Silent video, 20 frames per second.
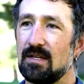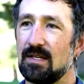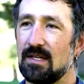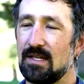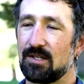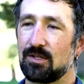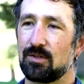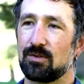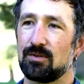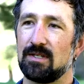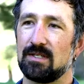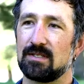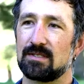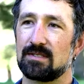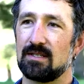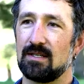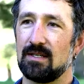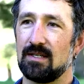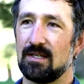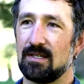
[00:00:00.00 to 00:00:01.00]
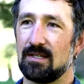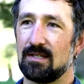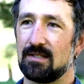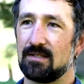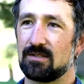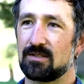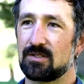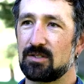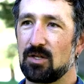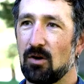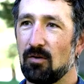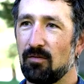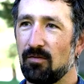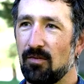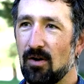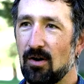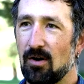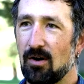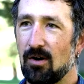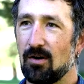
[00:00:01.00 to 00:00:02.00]
increase in
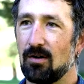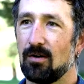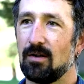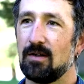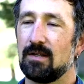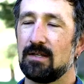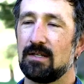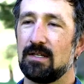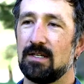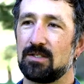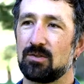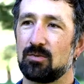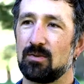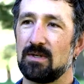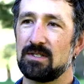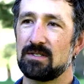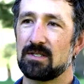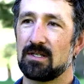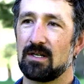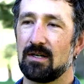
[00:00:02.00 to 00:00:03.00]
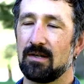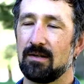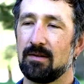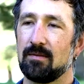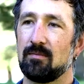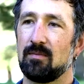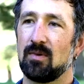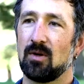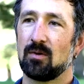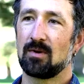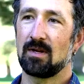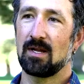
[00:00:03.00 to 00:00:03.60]
snowfall each winter, but we're